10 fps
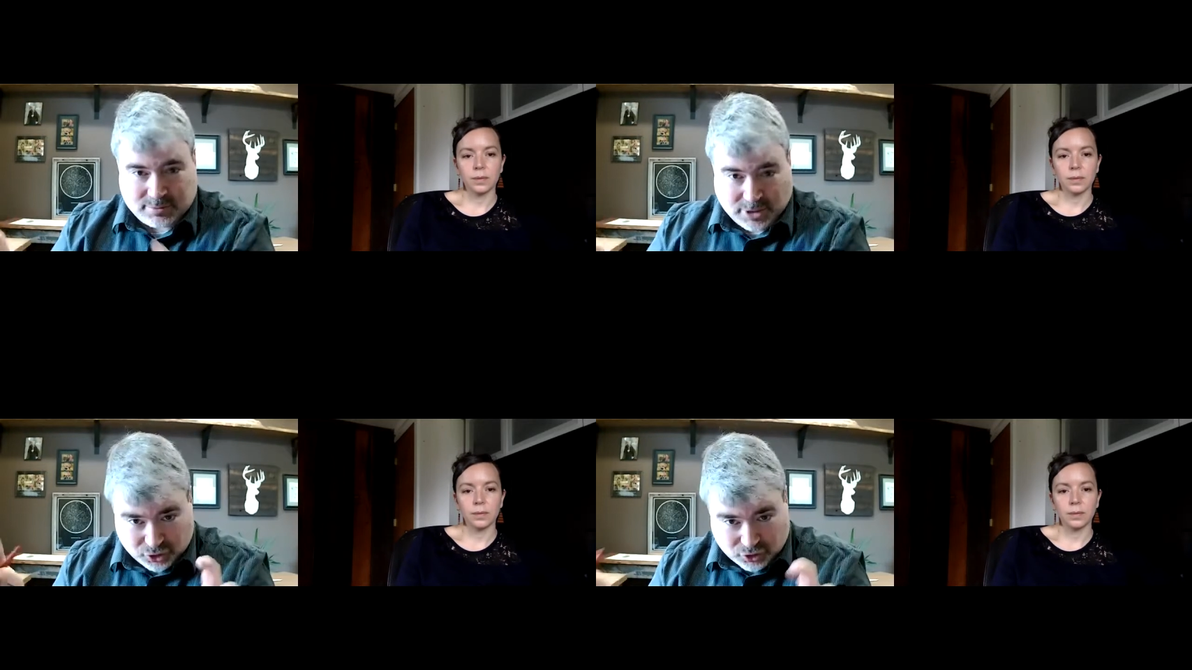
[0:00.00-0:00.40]
Speaker 1: a
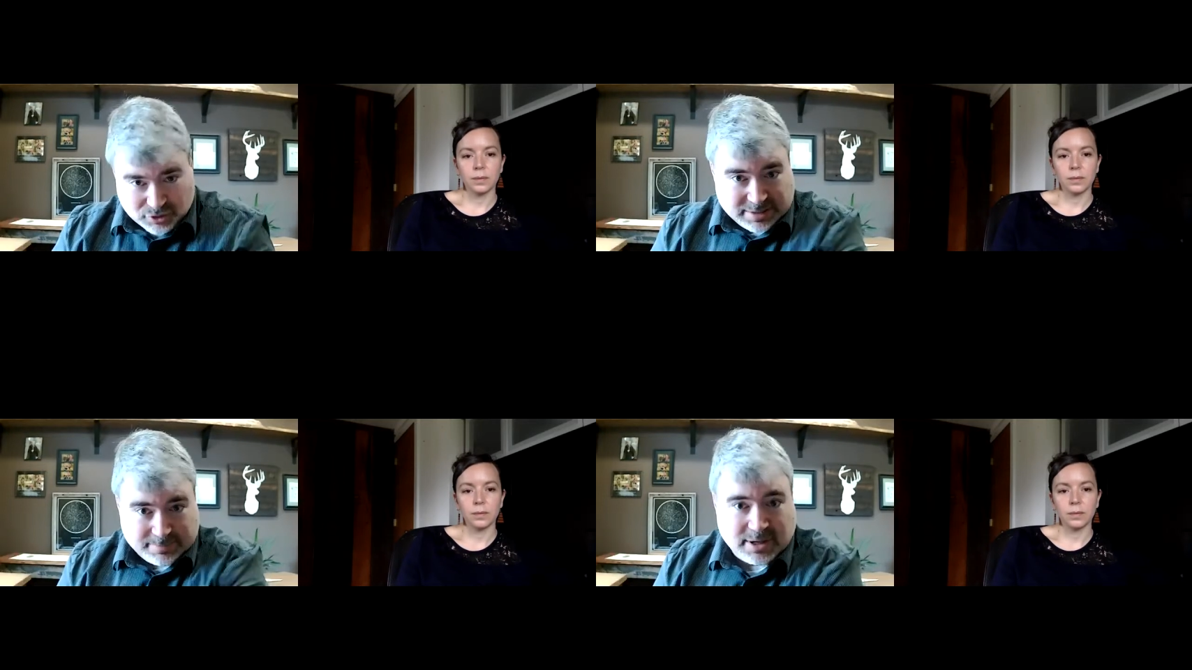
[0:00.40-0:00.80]
stream
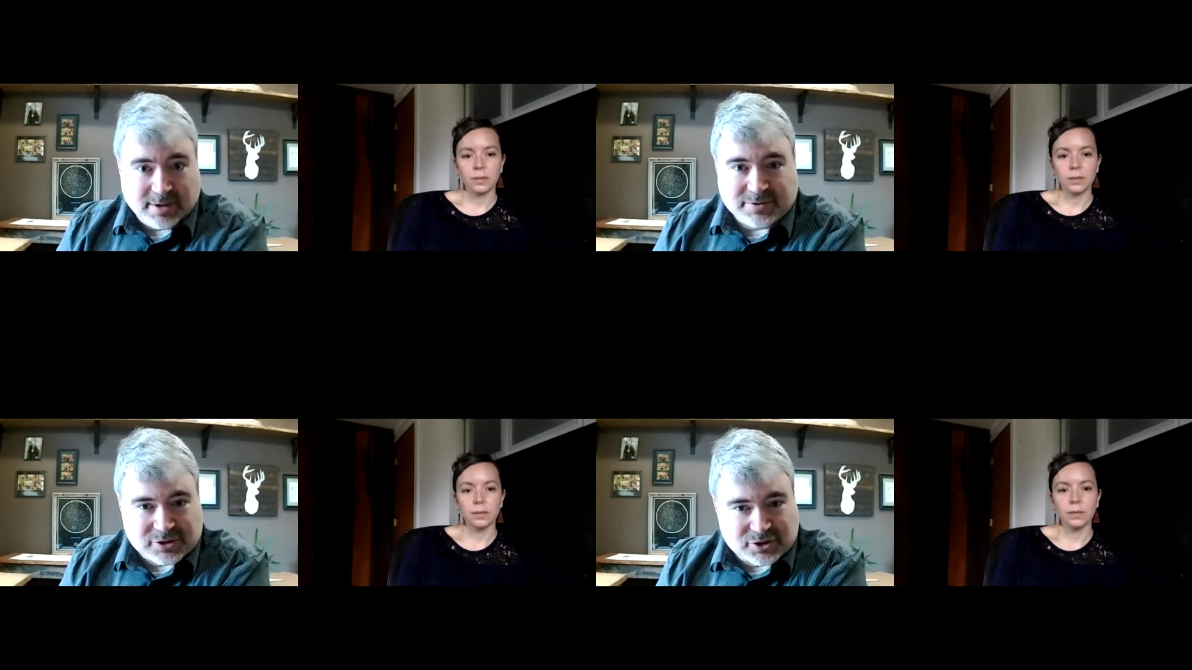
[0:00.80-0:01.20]

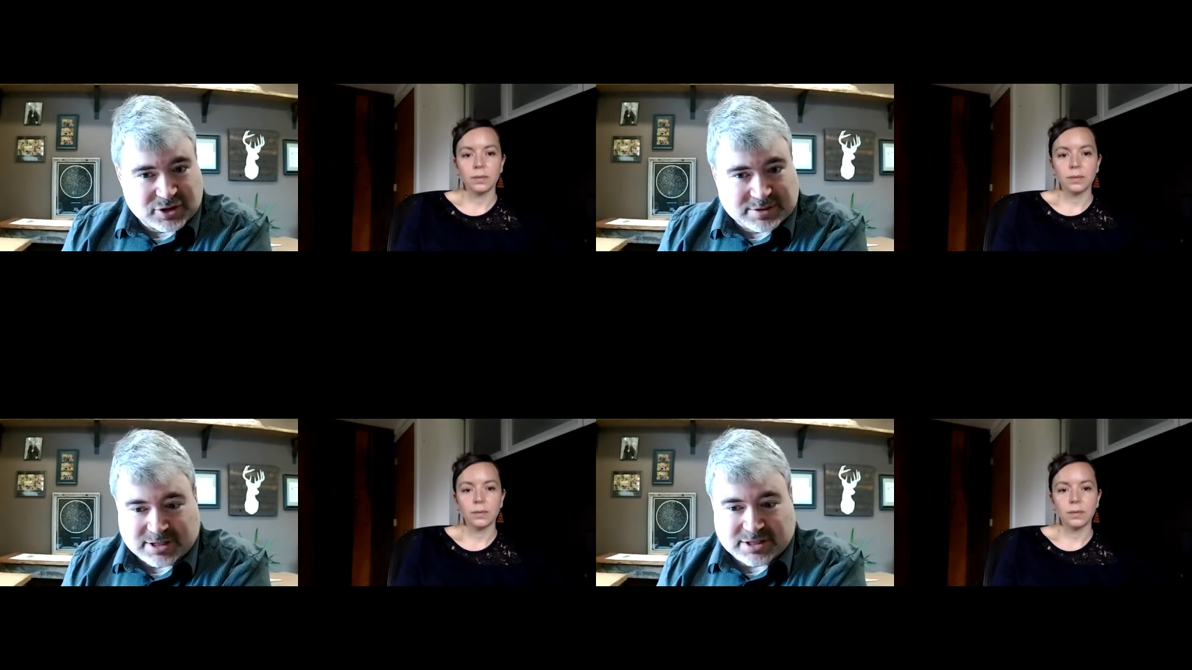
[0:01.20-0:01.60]
these are streams
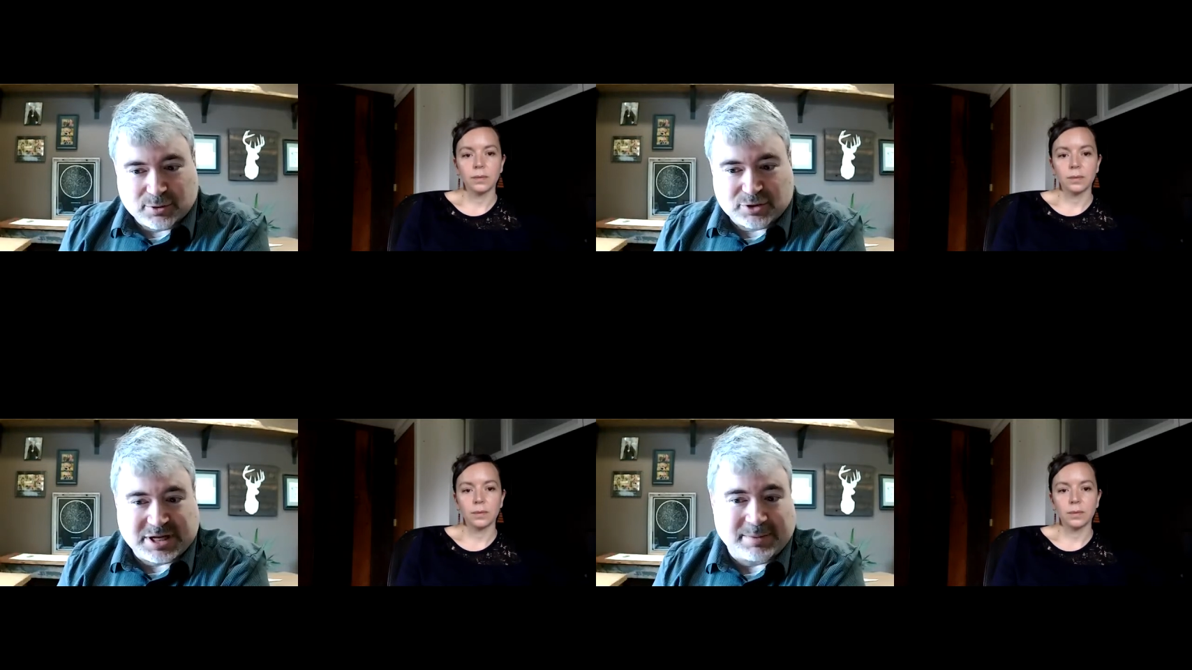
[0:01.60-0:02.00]
that you
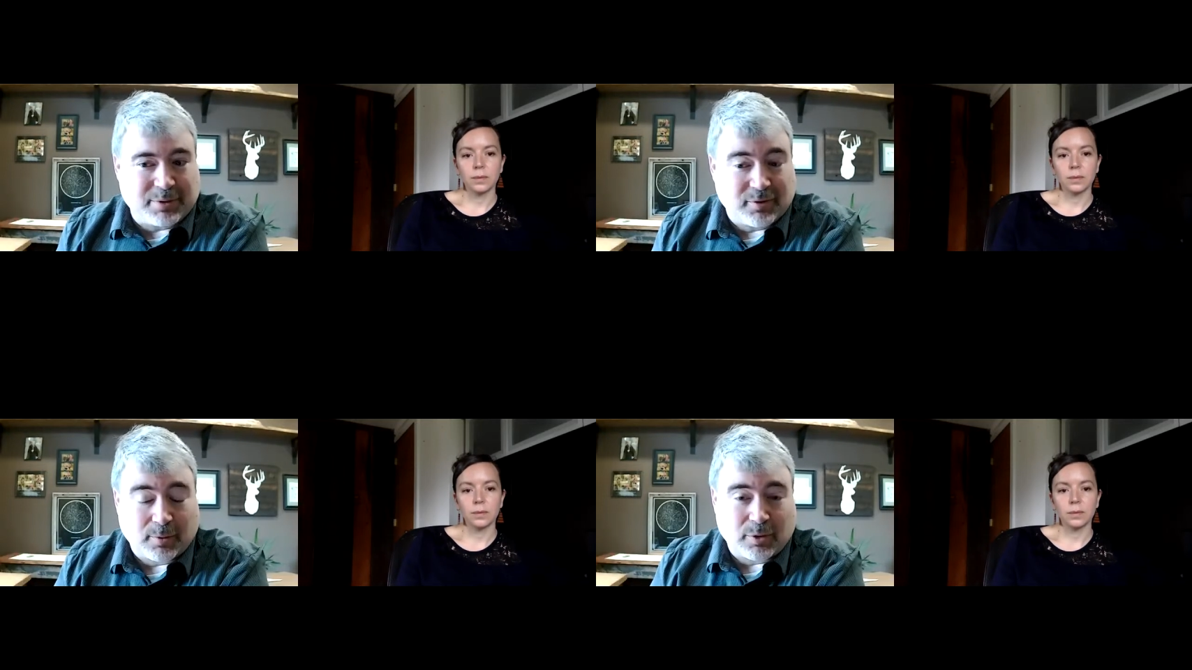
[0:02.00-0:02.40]
step over
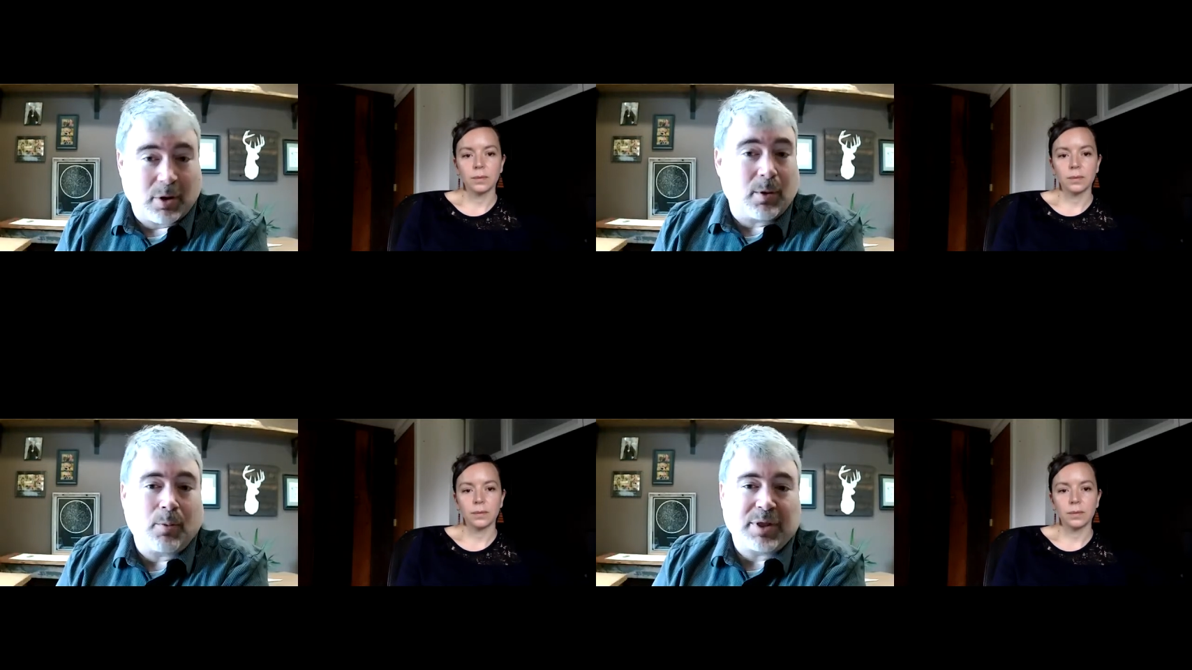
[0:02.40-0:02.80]
without
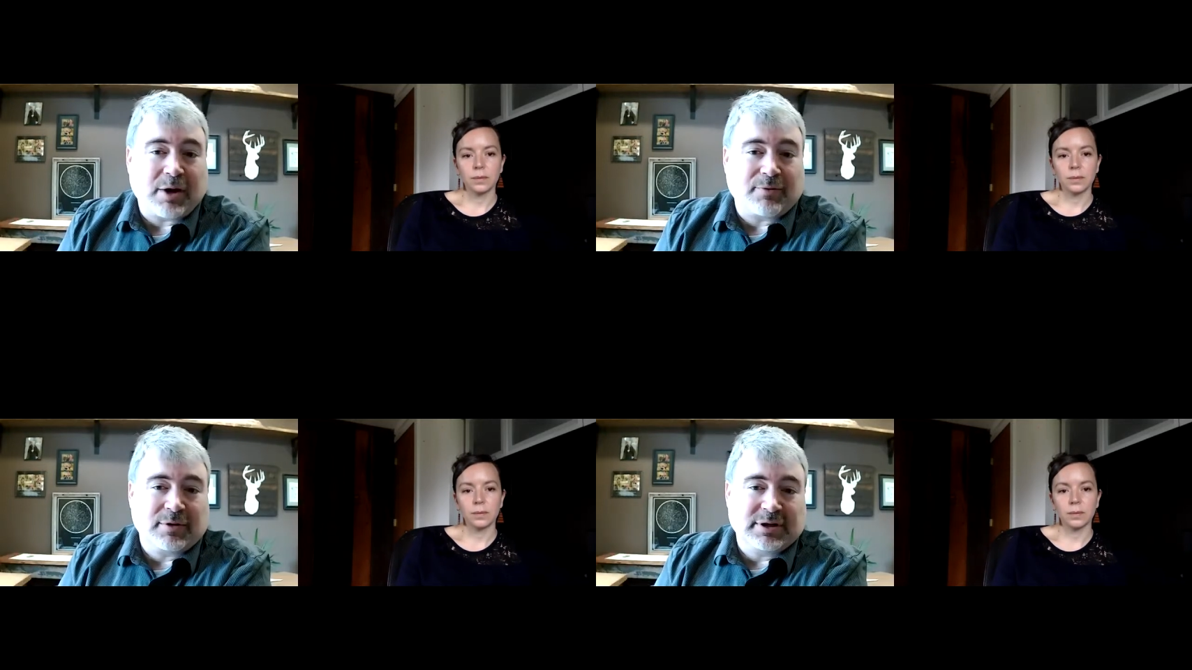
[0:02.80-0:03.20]
without
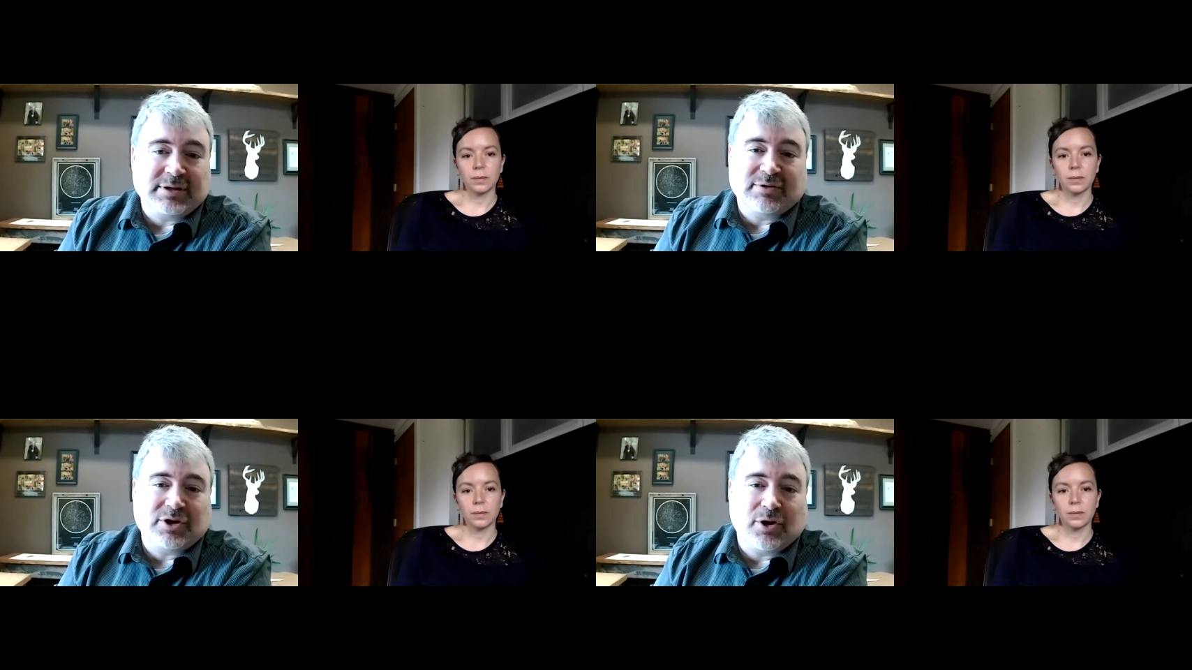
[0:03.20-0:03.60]
really even
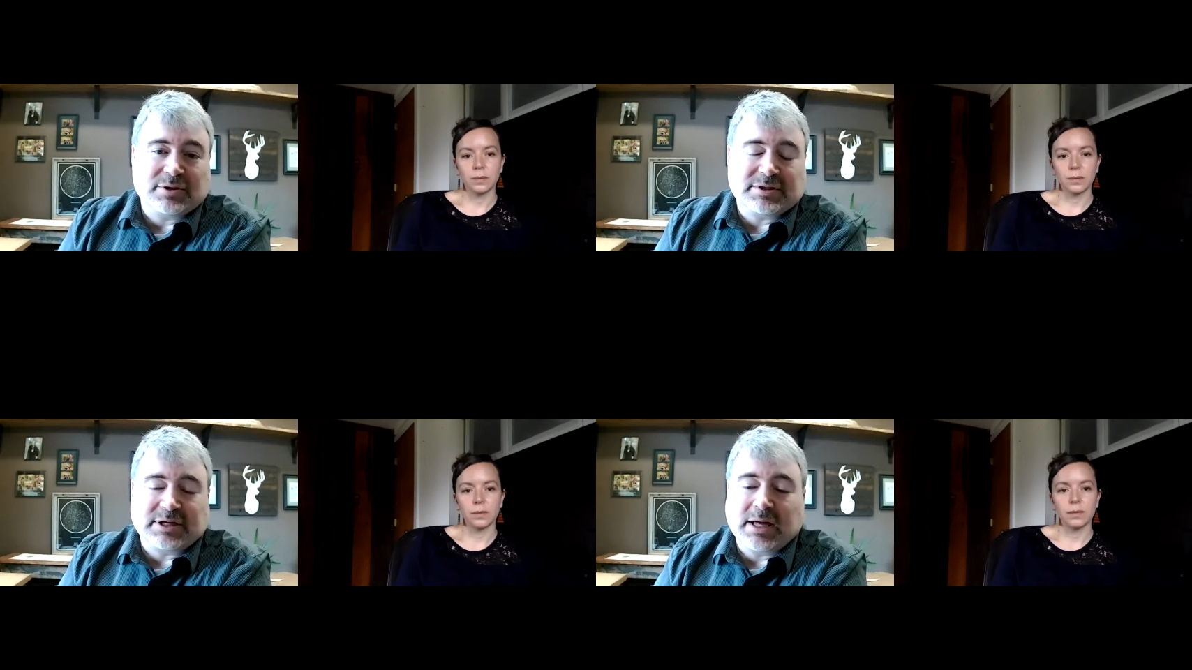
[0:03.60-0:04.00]

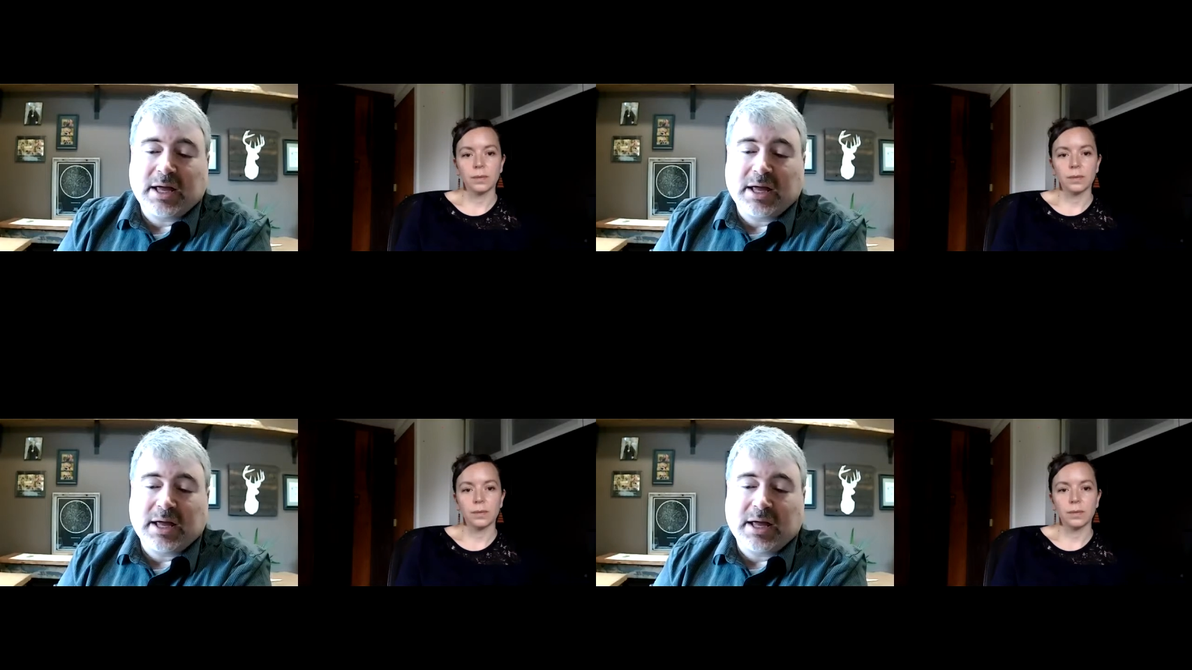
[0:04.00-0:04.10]
noticing it